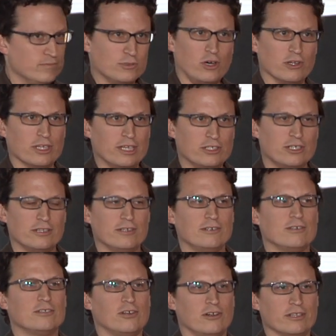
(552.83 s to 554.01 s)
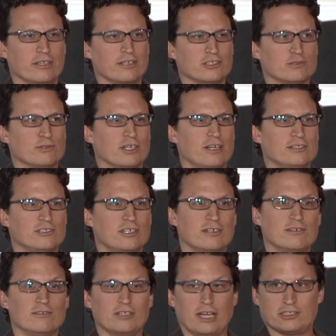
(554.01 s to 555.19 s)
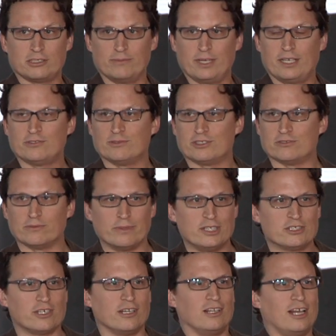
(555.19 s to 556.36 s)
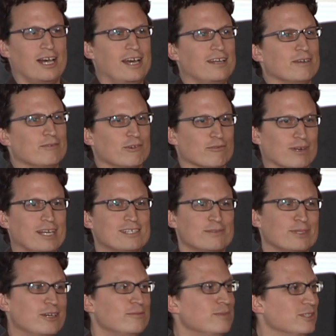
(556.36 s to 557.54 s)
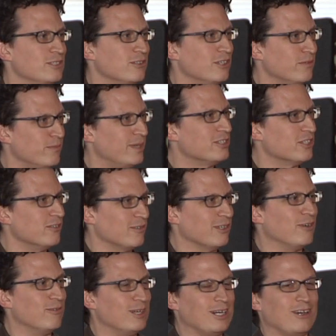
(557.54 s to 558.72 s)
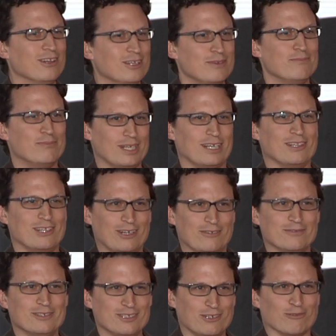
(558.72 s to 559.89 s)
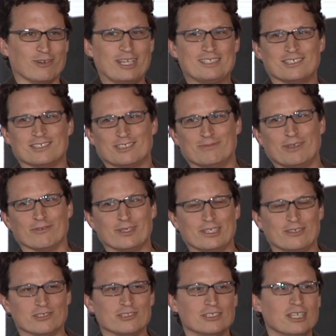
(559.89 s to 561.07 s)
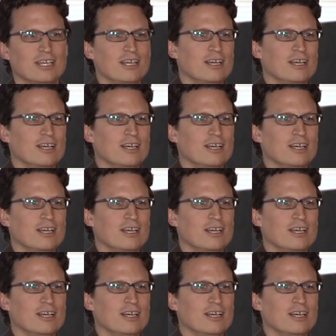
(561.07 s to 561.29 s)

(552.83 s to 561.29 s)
Calling each other, calling the customer care center, SMS, which has been mentioned a lot. I won't rant about because it's already been mentioned very well, but I love. Great system everybody uses.